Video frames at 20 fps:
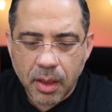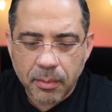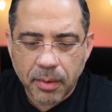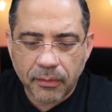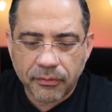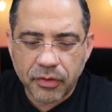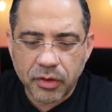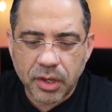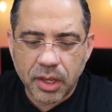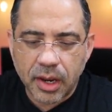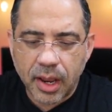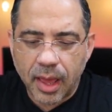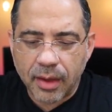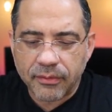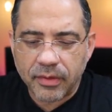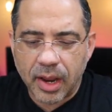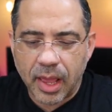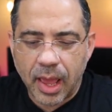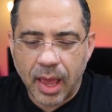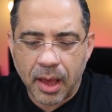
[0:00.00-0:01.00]
But if you did
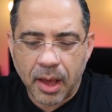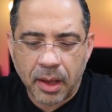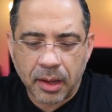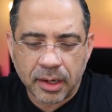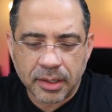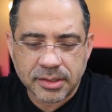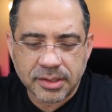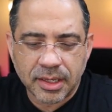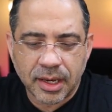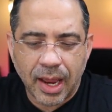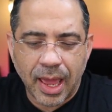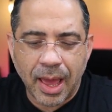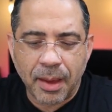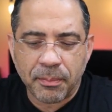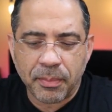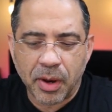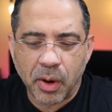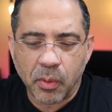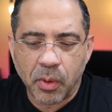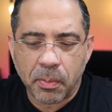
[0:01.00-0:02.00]
have an, uh, let's say, an
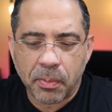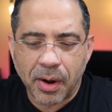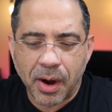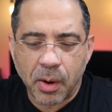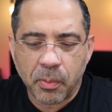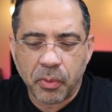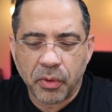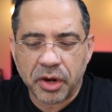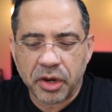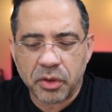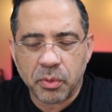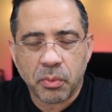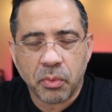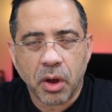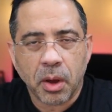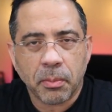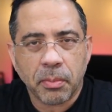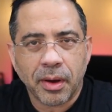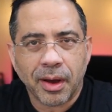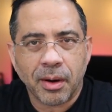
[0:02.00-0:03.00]
app pair with PowerPoint and you
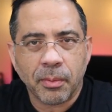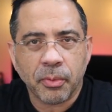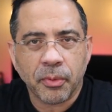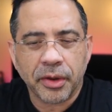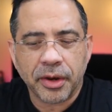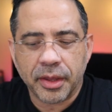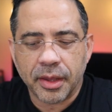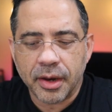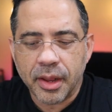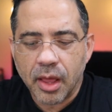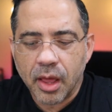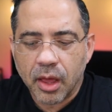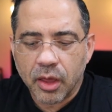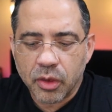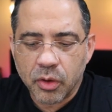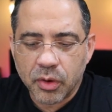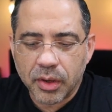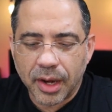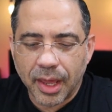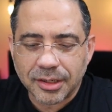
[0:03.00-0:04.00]
brought PowerPoint in,
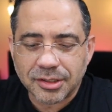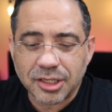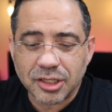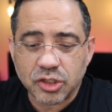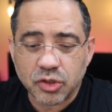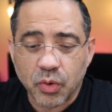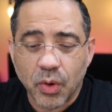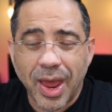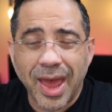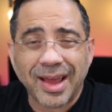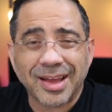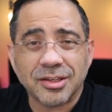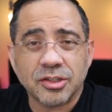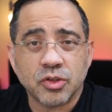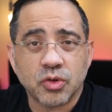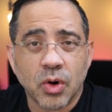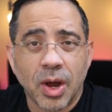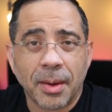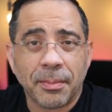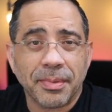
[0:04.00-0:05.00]
you can actually drag and
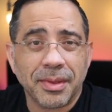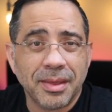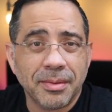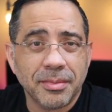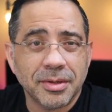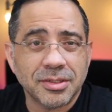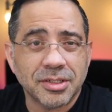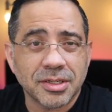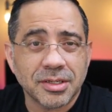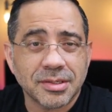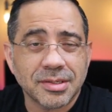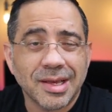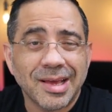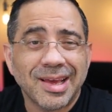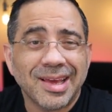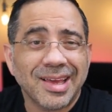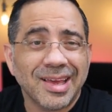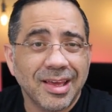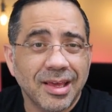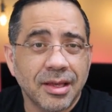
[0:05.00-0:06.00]
drop images
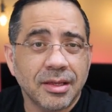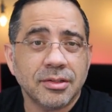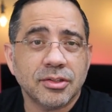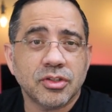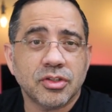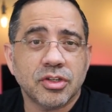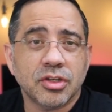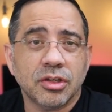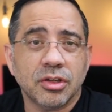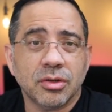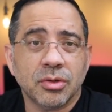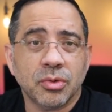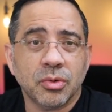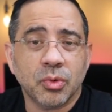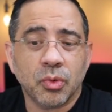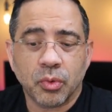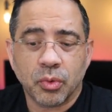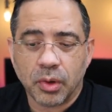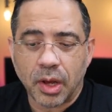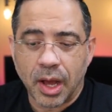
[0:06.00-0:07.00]

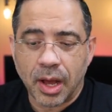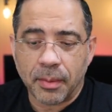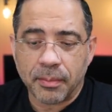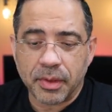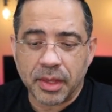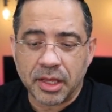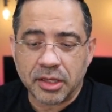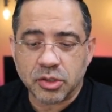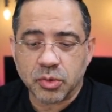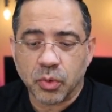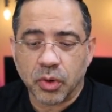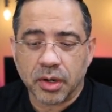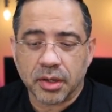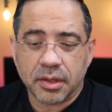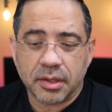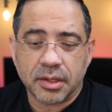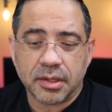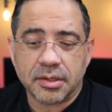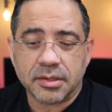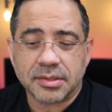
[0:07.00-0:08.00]
into um, each one
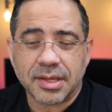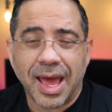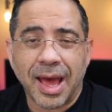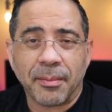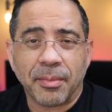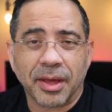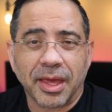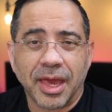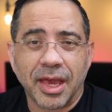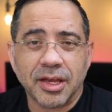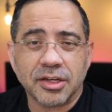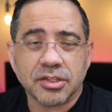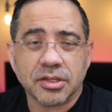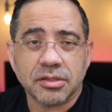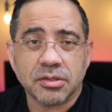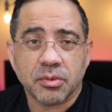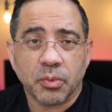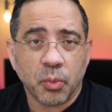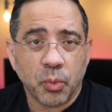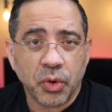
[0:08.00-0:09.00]
of these
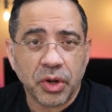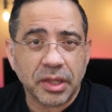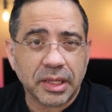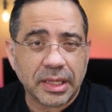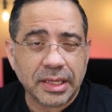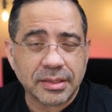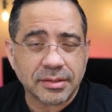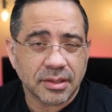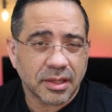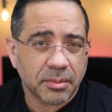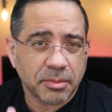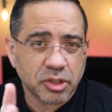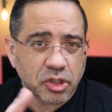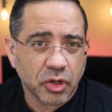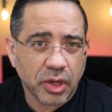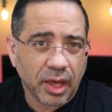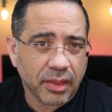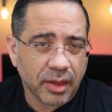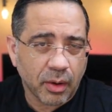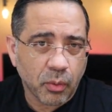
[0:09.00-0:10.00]
applications really easy. Let me show
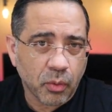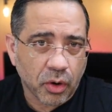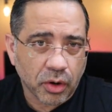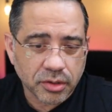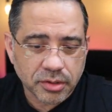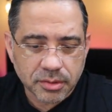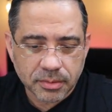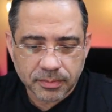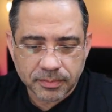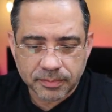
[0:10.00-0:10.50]
you how that works.